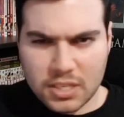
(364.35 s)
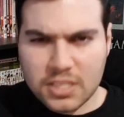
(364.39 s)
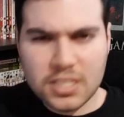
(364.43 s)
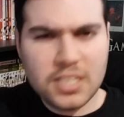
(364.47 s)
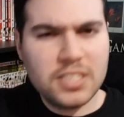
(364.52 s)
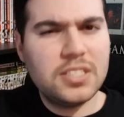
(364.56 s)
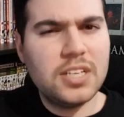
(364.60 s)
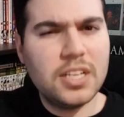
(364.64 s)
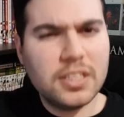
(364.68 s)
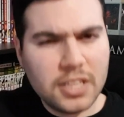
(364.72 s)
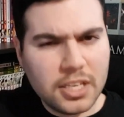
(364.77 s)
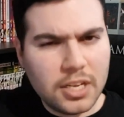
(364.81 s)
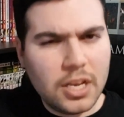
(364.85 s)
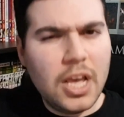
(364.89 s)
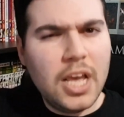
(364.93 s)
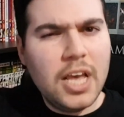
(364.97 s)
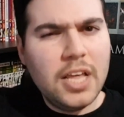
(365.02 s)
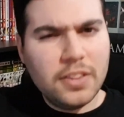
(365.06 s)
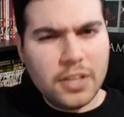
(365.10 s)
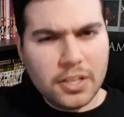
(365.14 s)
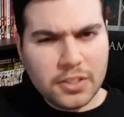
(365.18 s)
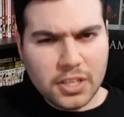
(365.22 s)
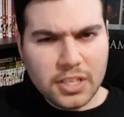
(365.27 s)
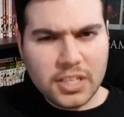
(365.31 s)
It's nothing
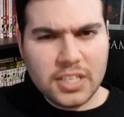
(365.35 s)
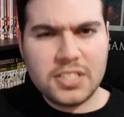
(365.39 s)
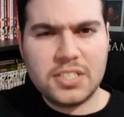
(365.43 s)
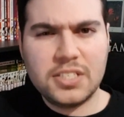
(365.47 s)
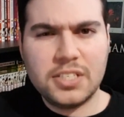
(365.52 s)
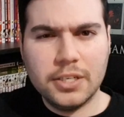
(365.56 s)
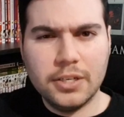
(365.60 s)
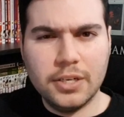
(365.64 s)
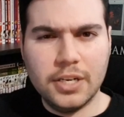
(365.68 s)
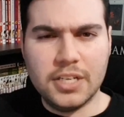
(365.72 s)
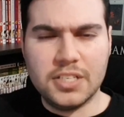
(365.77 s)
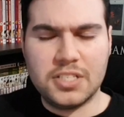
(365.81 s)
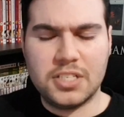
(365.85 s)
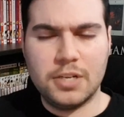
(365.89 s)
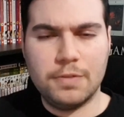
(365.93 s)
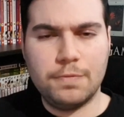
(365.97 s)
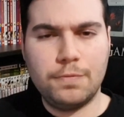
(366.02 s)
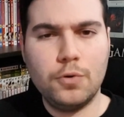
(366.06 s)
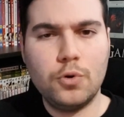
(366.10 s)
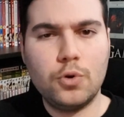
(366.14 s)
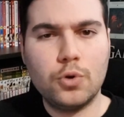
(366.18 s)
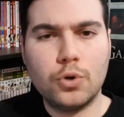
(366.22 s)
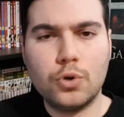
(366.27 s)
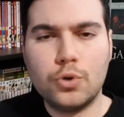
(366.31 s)
that serious. And the
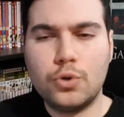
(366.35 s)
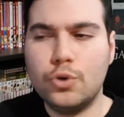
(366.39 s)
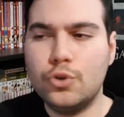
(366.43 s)
Fukuro